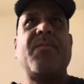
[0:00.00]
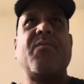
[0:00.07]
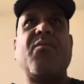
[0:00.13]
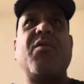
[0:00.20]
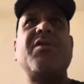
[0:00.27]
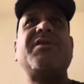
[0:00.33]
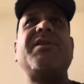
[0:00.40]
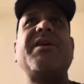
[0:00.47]

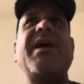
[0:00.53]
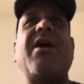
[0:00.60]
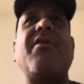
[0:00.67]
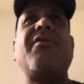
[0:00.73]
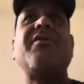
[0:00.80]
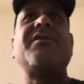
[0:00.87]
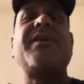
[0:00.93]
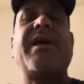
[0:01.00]
Where's the
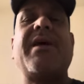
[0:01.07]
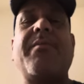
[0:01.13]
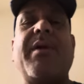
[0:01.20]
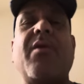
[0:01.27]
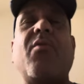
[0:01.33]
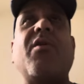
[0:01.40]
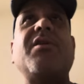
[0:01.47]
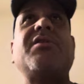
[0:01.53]
elders at,
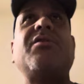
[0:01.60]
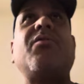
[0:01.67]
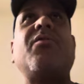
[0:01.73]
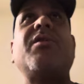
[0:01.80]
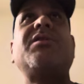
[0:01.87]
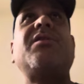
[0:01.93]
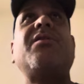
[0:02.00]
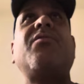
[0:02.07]
man? Where's
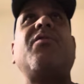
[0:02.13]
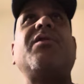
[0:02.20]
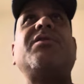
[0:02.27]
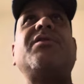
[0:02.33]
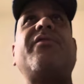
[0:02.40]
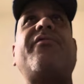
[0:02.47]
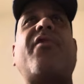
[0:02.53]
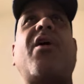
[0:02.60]

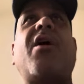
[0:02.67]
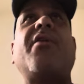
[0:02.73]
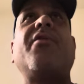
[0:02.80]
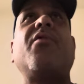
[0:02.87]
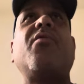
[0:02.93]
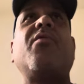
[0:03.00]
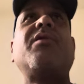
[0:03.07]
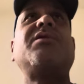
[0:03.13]
the
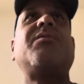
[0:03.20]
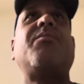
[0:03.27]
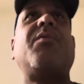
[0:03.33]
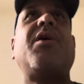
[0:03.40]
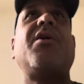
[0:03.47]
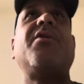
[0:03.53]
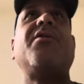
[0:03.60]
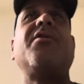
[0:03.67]
father? Where's the
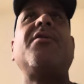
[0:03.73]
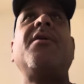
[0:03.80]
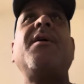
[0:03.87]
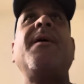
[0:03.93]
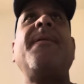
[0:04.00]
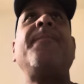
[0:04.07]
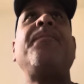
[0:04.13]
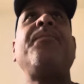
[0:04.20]
mother?
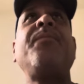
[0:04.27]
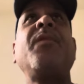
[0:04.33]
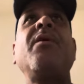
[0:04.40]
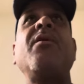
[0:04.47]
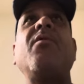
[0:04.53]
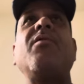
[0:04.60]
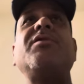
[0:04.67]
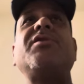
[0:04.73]

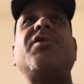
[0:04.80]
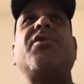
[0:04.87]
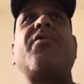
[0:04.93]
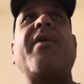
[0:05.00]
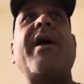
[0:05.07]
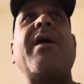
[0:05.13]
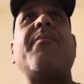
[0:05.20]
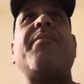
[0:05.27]
Where's the
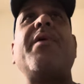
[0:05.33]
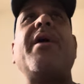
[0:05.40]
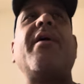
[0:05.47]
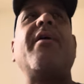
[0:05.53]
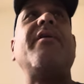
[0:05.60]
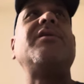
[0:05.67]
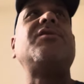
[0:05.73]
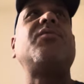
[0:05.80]

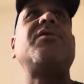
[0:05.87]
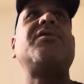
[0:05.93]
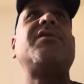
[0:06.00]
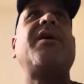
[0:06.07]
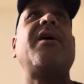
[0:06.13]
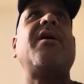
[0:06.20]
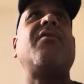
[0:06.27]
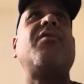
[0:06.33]
grandparents? Where's
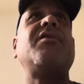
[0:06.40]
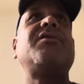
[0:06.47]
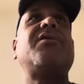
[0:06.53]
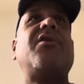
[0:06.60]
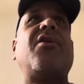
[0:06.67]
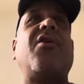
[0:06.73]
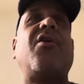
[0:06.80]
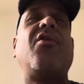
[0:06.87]

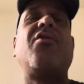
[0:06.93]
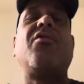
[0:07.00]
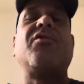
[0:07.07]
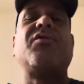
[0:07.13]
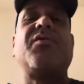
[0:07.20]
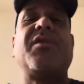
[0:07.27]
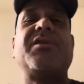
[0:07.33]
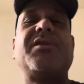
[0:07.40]
the
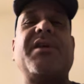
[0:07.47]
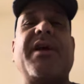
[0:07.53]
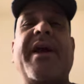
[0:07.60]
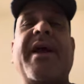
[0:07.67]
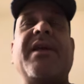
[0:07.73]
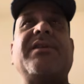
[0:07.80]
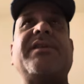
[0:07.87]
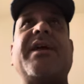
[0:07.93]
uncles? Where's the
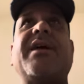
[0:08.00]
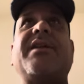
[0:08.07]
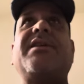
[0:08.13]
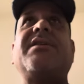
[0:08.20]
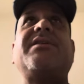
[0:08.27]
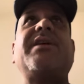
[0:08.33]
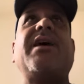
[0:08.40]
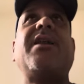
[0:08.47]
aunts at to
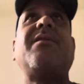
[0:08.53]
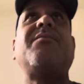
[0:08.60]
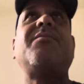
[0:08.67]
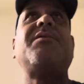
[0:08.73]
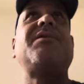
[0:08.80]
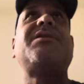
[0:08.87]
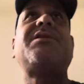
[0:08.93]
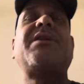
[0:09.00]
tell
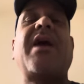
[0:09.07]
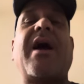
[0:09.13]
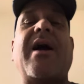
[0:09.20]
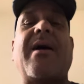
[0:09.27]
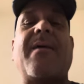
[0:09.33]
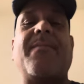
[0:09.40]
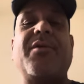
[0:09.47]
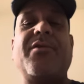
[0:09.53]
them
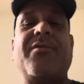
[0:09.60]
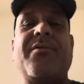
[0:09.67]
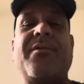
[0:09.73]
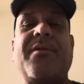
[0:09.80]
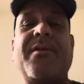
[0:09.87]
stop, dude?